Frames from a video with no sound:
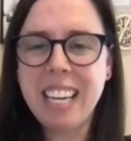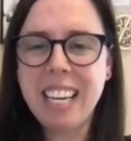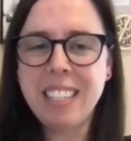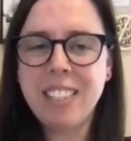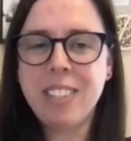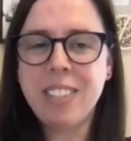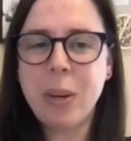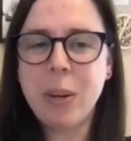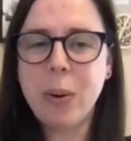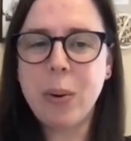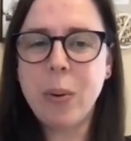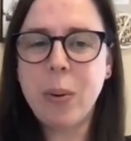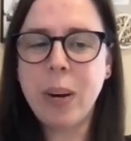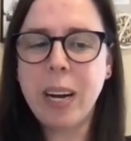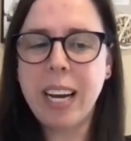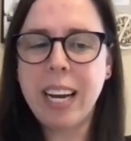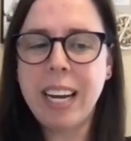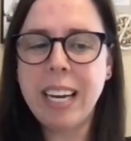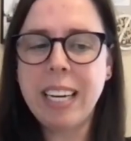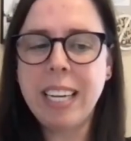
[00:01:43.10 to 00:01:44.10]
so
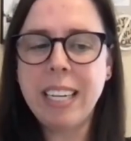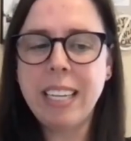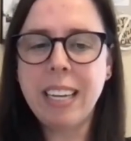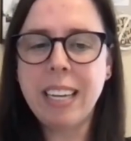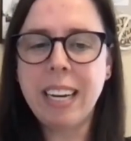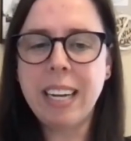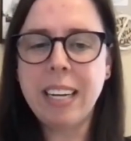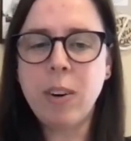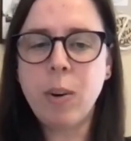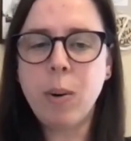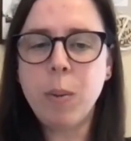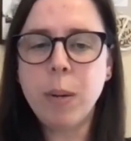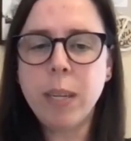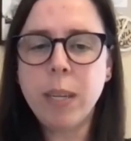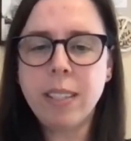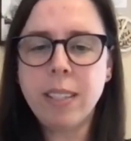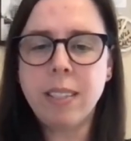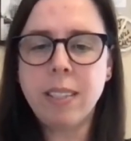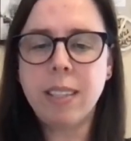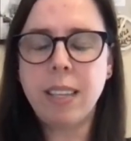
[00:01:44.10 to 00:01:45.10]
I
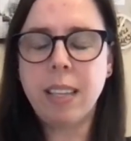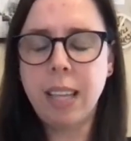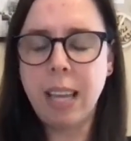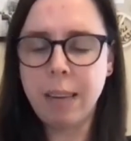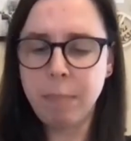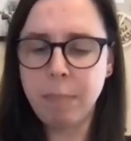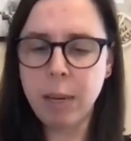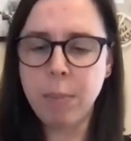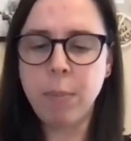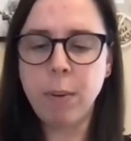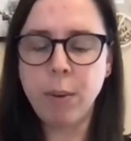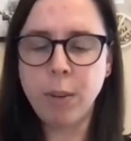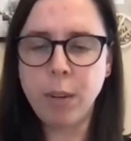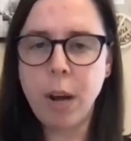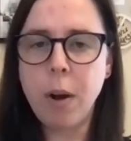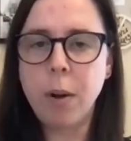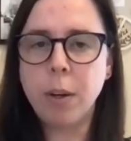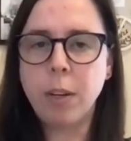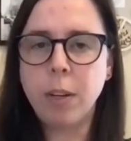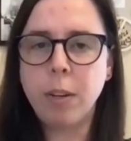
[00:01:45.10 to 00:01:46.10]
always let people
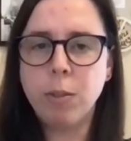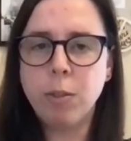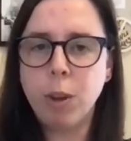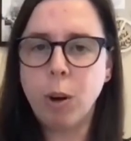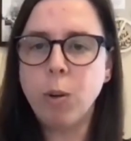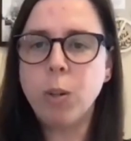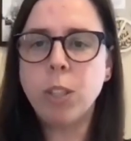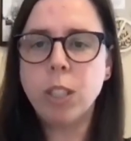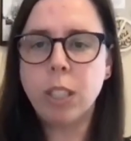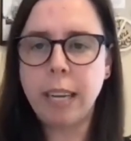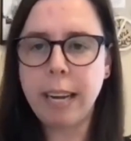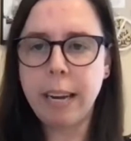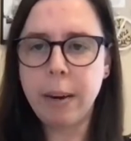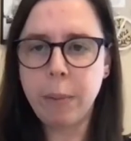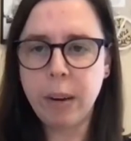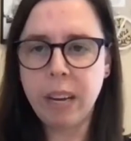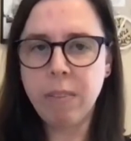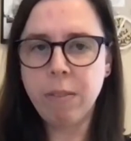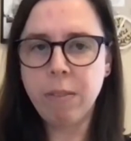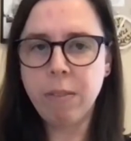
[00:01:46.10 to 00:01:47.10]
know, don't shy
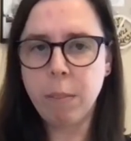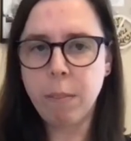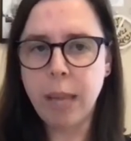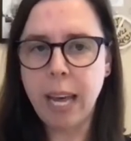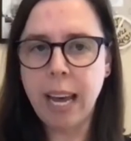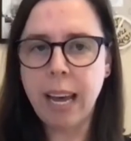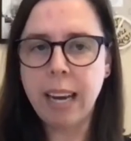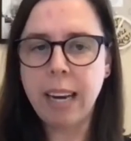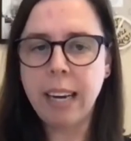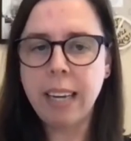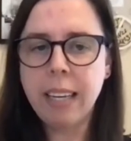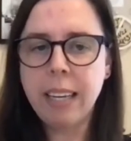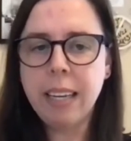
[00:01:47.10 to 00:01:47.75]
away from that.